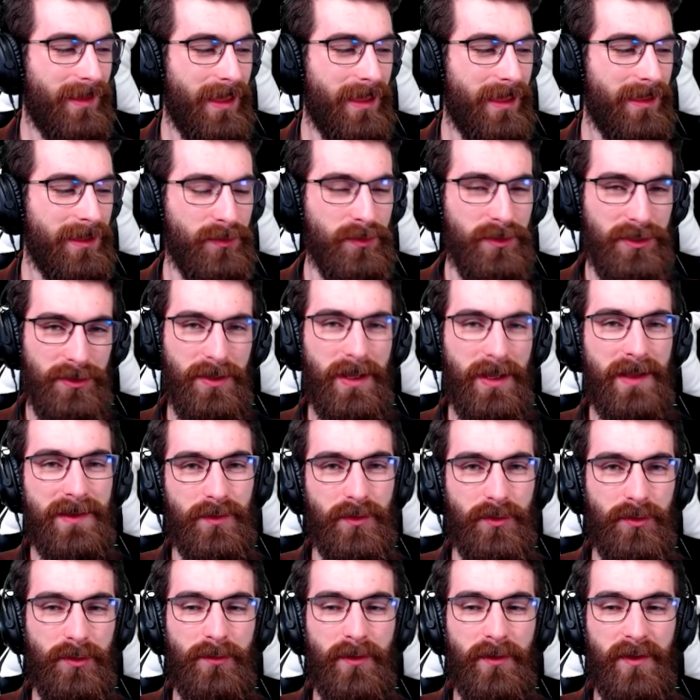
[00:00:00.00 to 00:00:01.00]
you guys
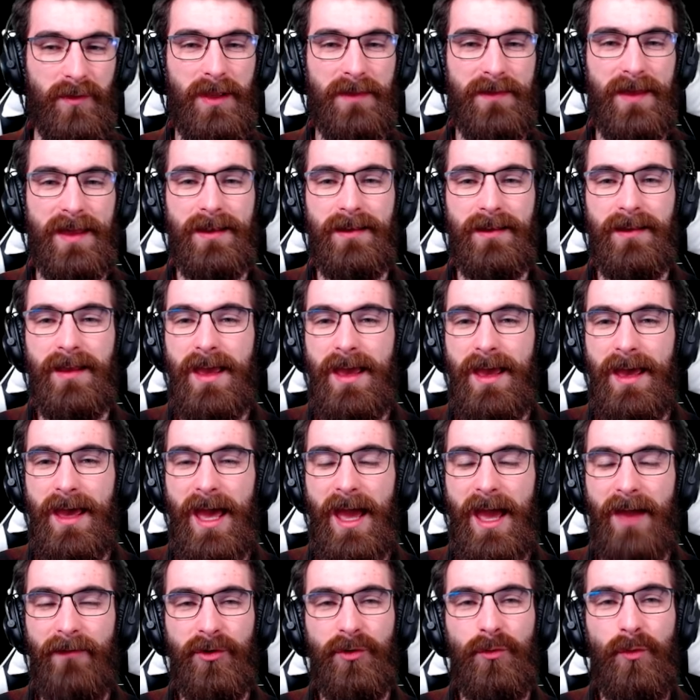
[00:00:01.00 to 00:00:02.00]
will agree with me that
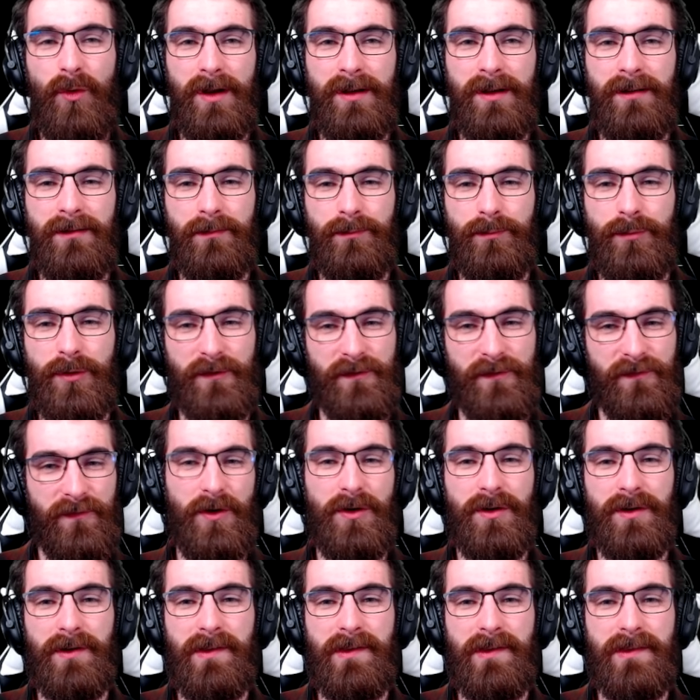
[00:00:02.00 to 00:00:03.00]
everyone
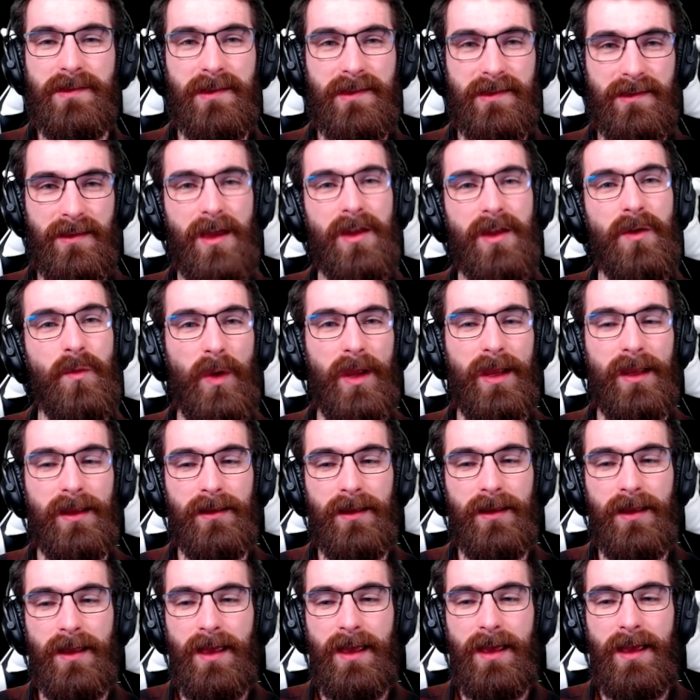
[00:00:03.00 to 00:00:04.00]
prefers the Sunwing,
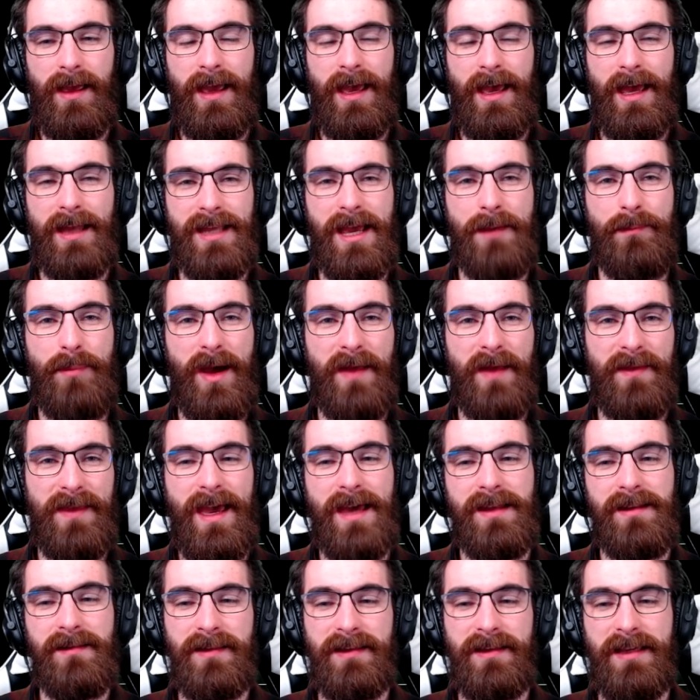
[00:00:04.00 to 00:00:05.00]
and yet by the
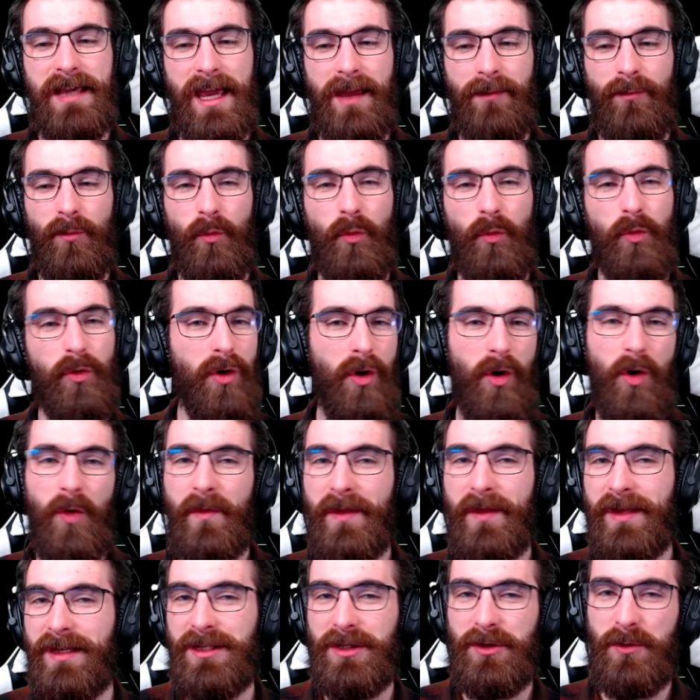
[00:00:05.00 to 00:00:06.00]
end of the game, we're
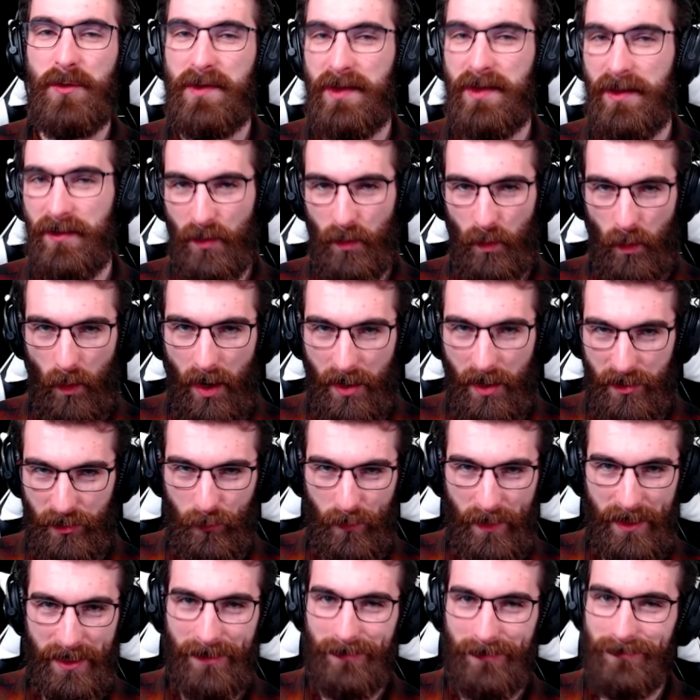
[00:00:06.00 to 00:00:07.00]
only using the water
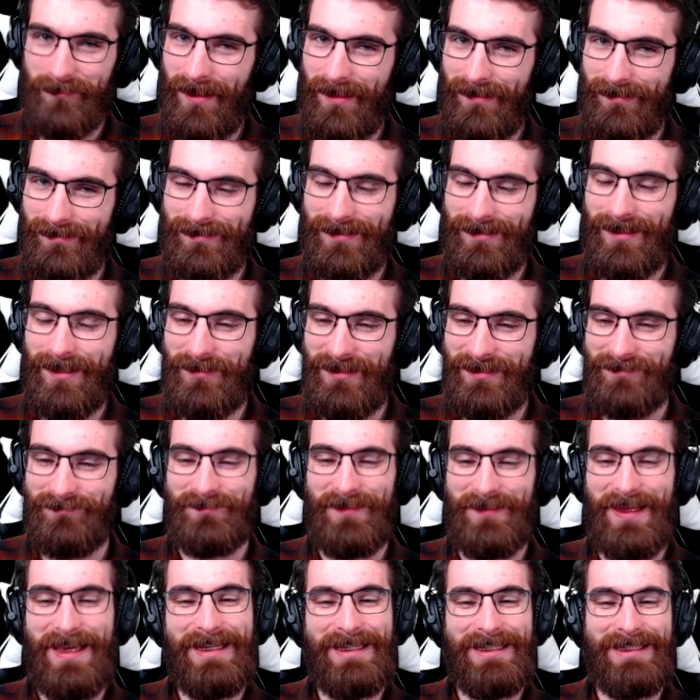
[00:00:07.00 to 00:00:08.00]
wing, right? I mean,
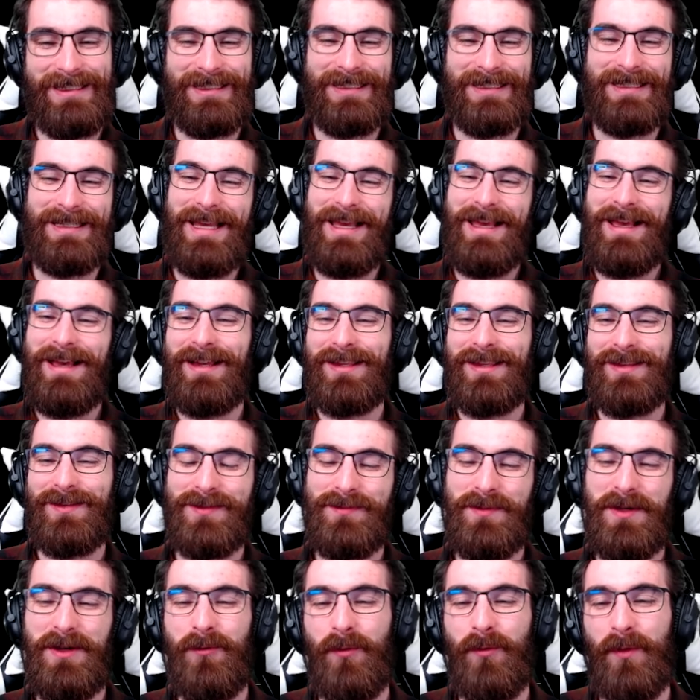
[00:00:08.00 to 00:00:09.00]
so
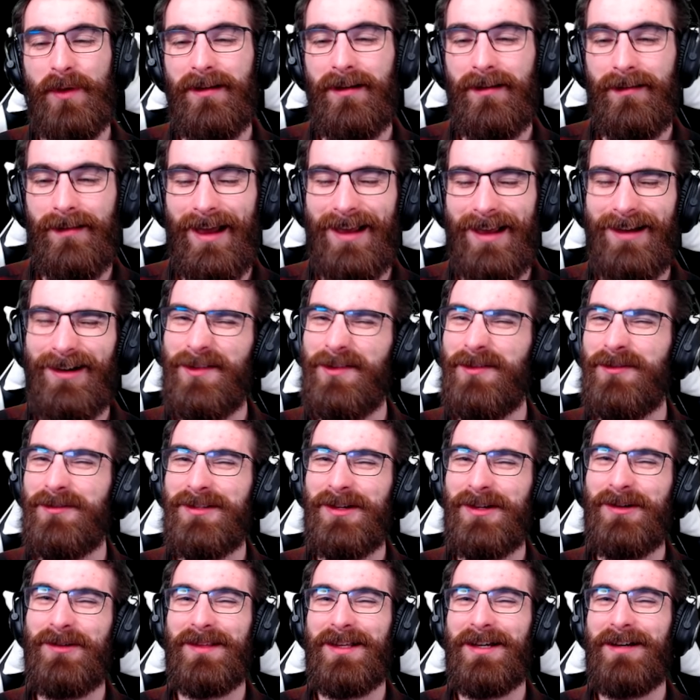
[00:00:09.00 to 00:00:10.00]
it's a bit weird. I also
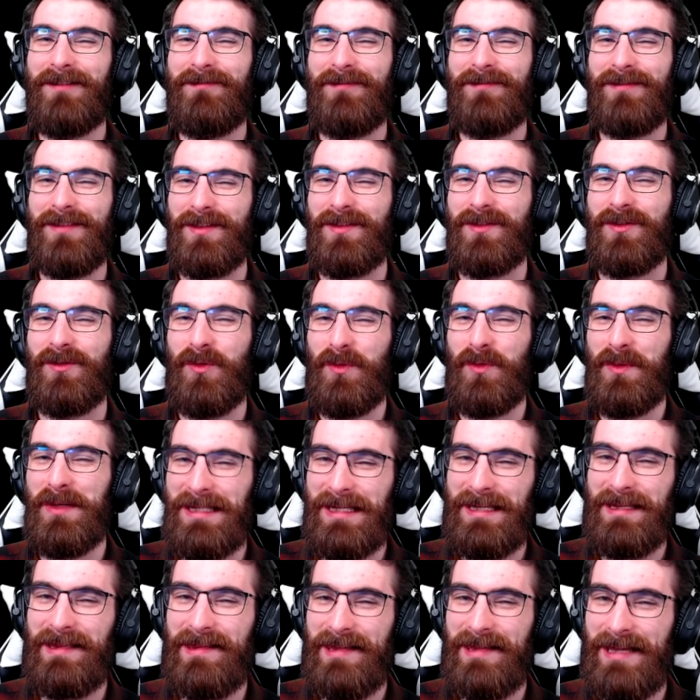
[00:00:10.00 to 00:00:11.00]
don't love the
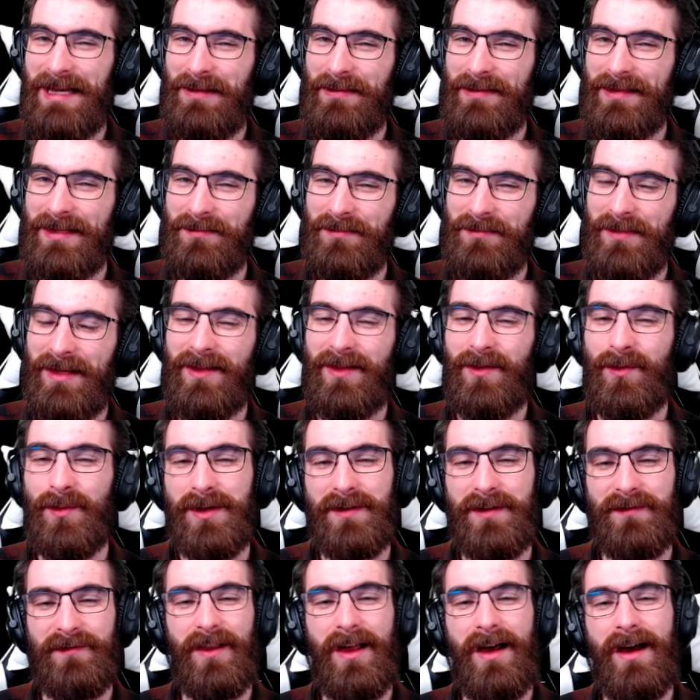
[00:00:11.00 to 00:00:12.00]
squeaky sounds it makes when
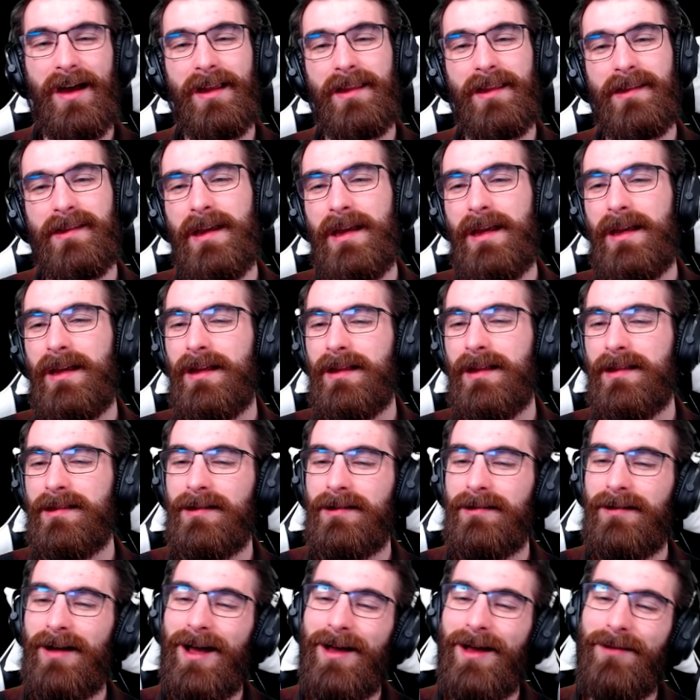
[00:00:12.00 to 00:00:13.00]
it flies.
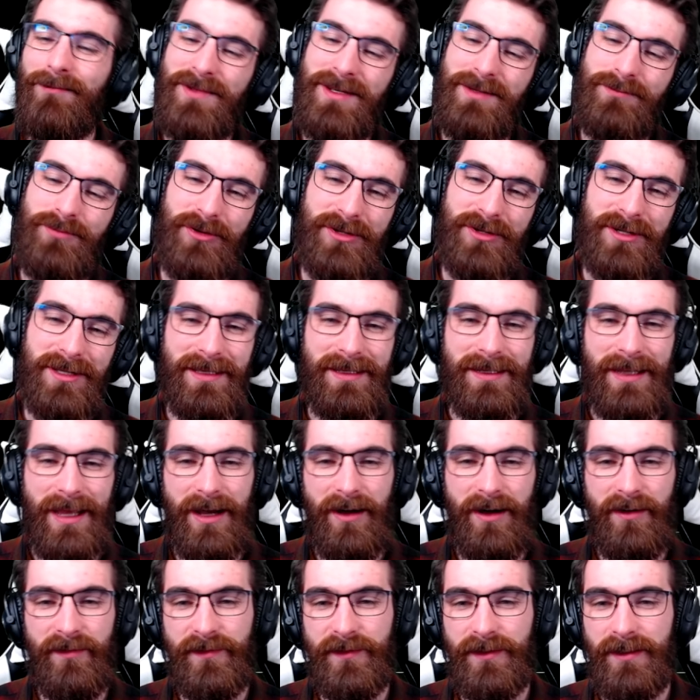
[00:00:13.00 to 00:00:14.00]
So I'm gonna put it in
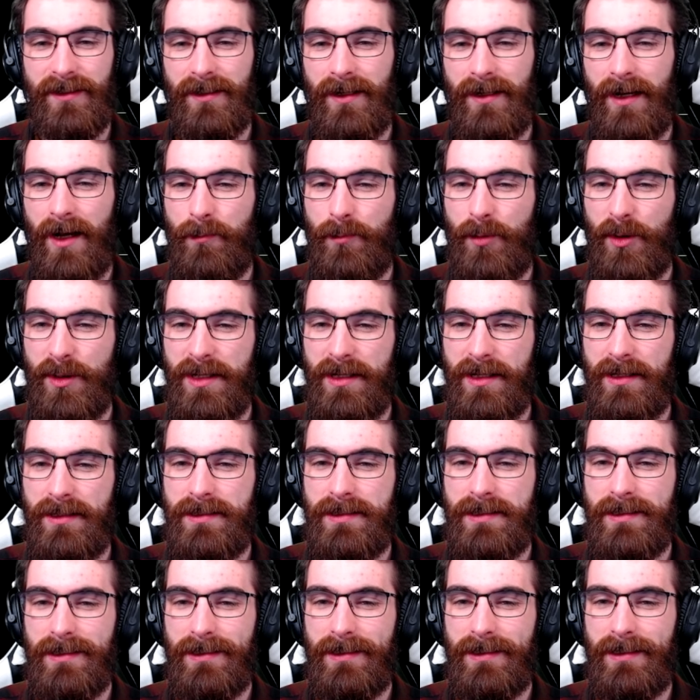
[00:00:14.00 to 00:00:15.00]
alpha. I'll put
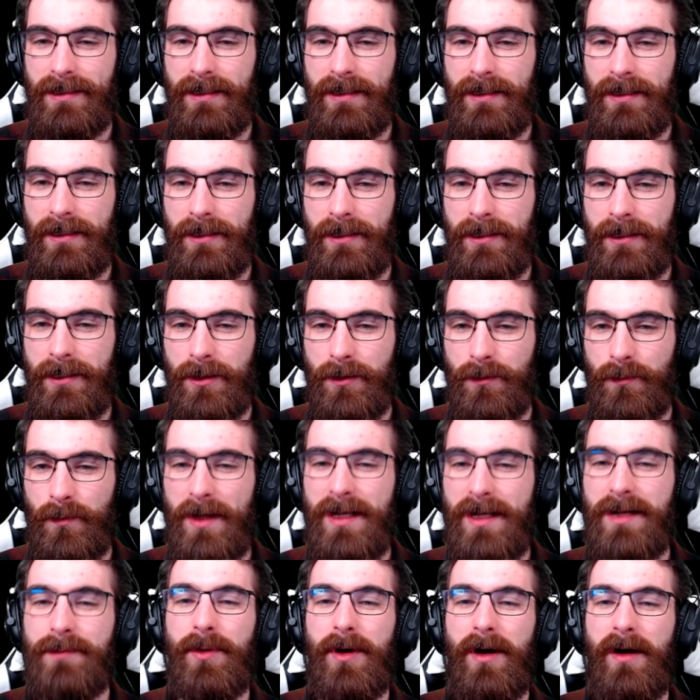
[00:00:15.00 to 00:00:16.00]
it
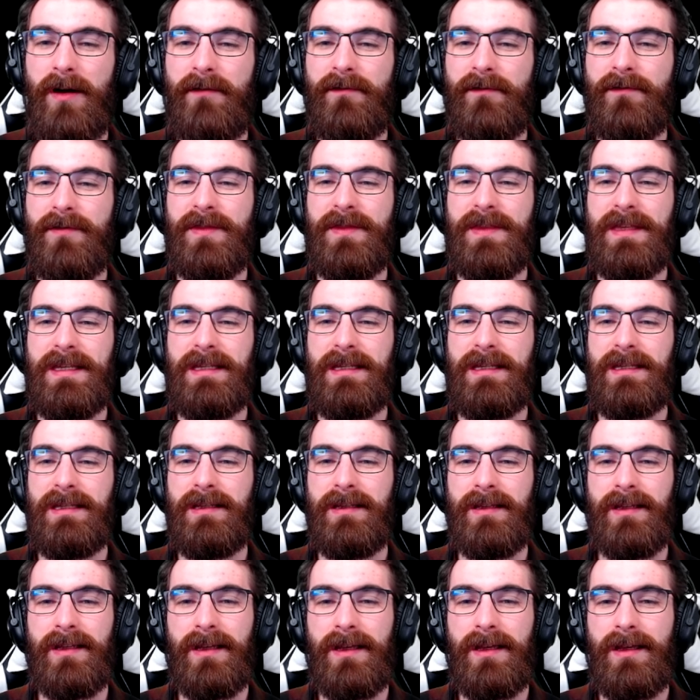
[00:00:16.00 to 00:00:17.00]
right above
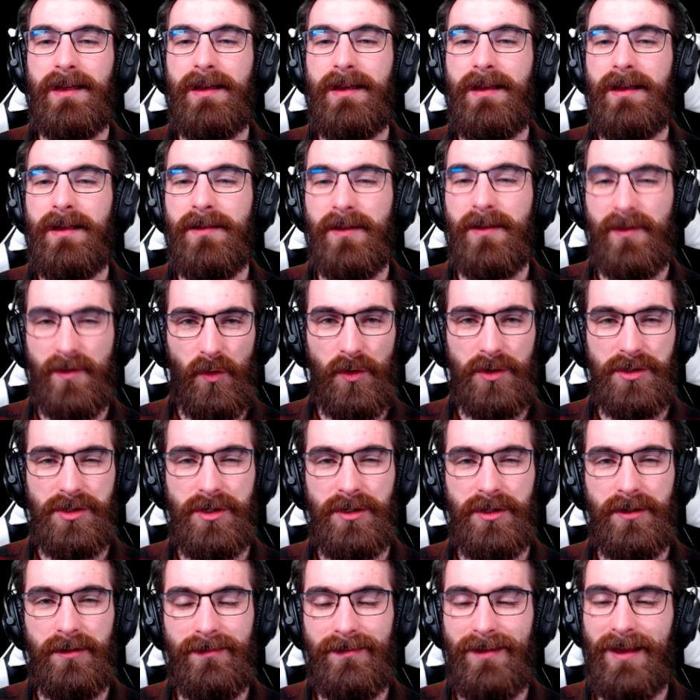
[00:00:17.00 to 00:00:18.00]
the
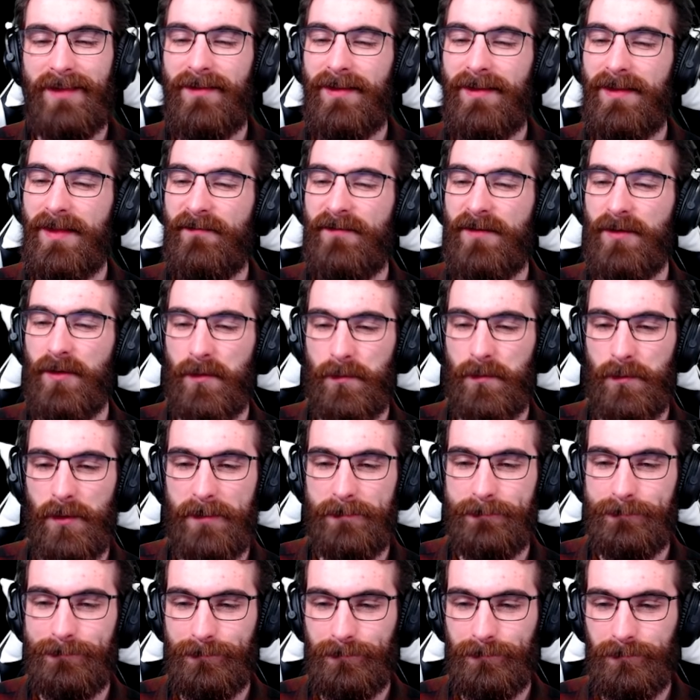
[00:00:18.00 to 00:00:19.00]
Scorcher. I think that feels right.